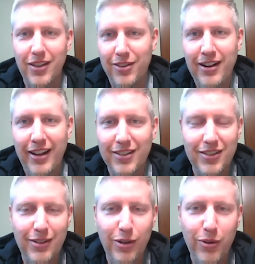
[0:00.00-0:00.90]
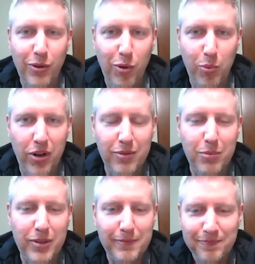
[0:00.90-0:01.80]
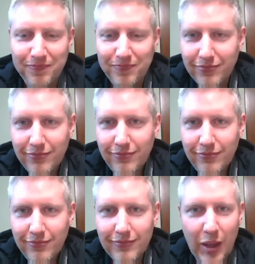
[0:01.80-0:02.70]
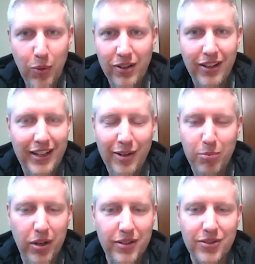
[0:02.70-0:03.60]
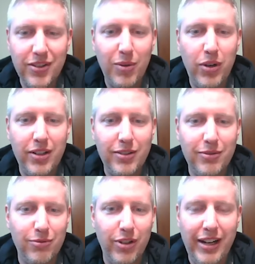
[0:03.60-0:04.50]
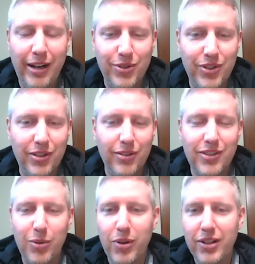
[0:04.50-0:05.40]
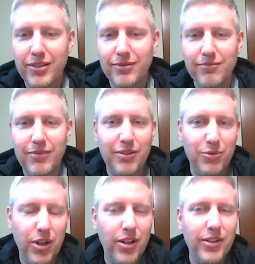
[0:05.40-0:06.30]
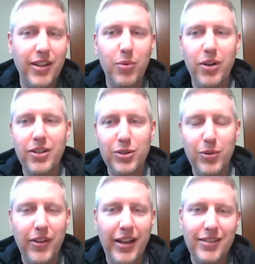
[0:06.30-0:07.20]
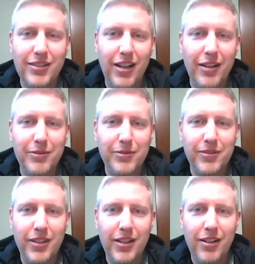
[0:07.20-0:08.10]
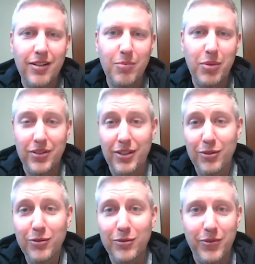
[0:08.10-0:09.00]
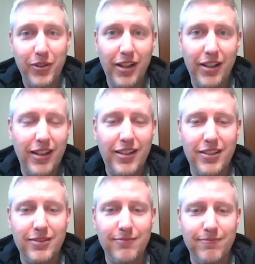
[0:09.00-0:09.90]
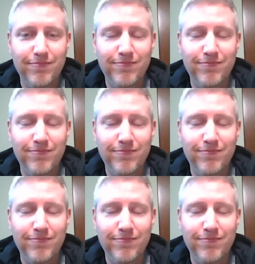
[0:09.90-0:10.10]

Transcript: Like they're not going to say no to the home run, but they want to lay down bunts. They want to run out singles. They want to hit and run. They want to do all that stuff because they do feel like they can